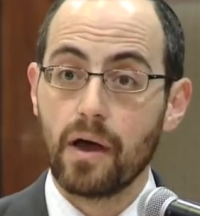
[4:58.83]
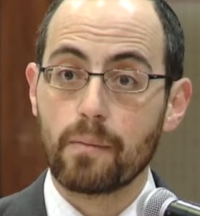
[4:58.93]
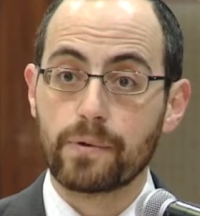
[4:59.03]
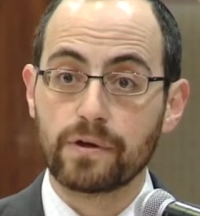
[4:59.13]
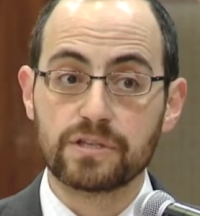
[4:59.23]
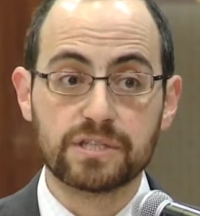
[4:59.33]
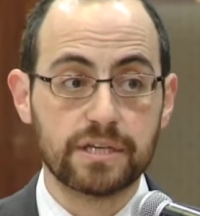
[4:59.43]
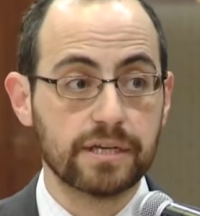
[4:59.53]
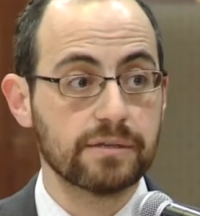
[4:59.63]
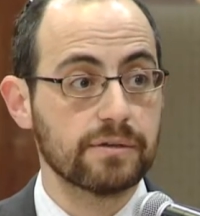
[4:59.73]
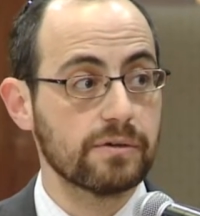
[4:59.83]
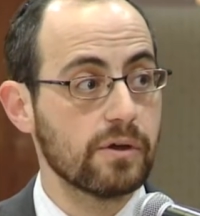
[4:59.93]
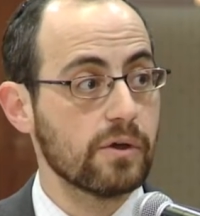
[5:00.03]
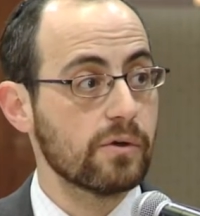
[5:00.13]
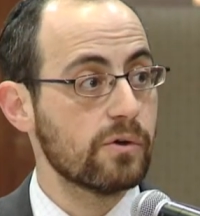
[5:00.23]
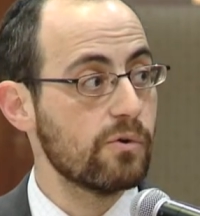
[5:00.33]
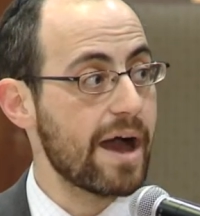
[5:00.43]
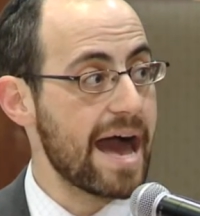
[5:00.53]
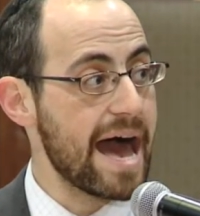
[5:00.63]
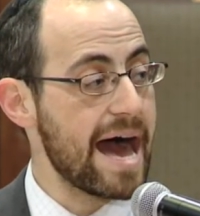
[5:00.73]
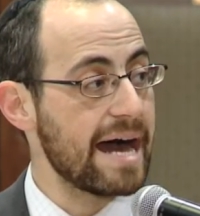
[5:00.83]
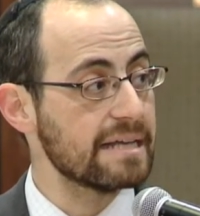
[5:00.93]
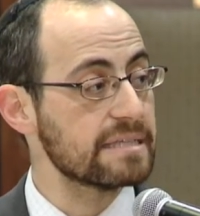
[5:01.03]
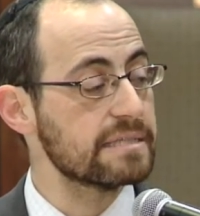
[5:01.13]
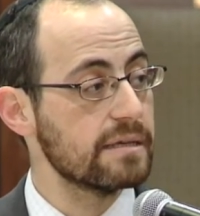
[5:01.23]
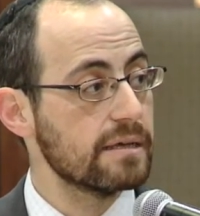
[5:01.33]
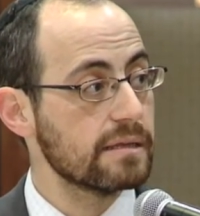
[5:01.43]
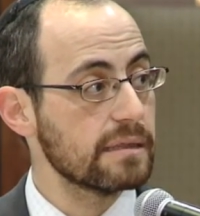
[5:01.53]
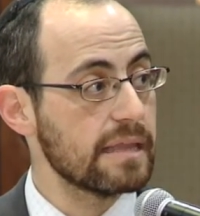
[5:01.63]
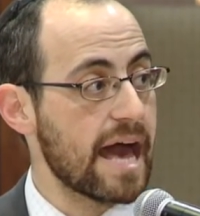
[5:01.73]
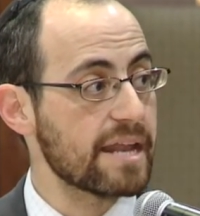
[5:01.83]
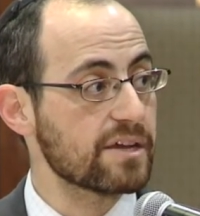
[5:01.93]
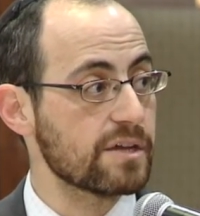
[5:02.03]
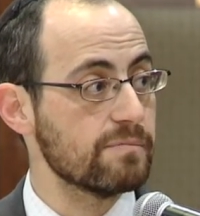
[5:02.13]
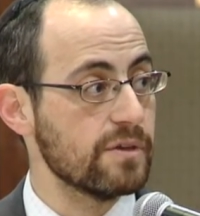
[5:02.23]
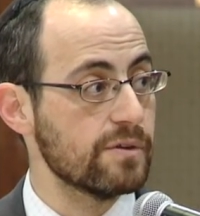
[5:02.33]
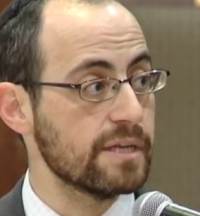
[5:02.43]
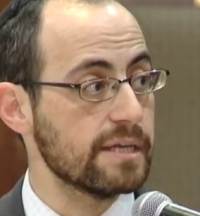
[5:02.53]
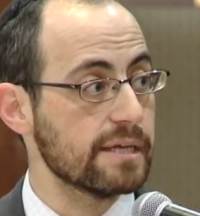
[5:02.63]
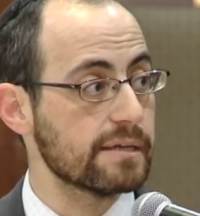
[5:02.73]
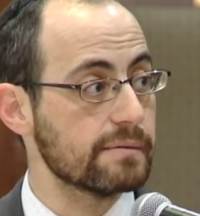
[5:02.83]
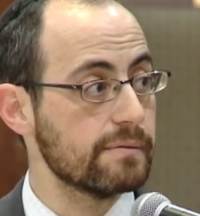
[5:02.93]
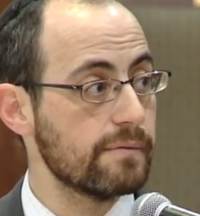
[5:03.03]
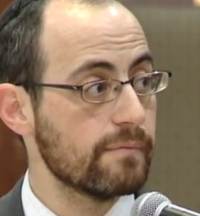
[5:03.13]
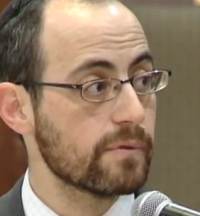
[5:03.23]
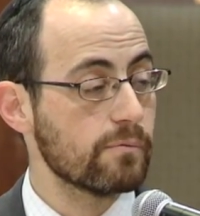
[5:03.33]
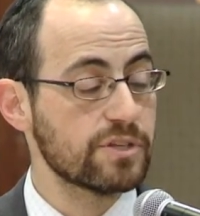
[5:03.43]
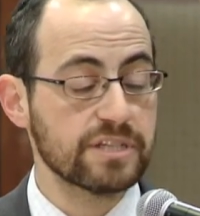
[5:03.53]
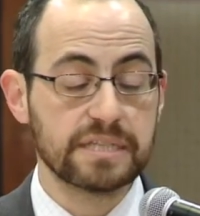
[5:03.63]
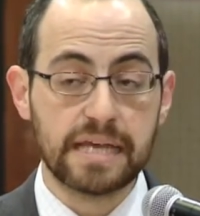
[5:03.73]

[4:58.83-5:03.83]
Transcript: a person who has led a community which is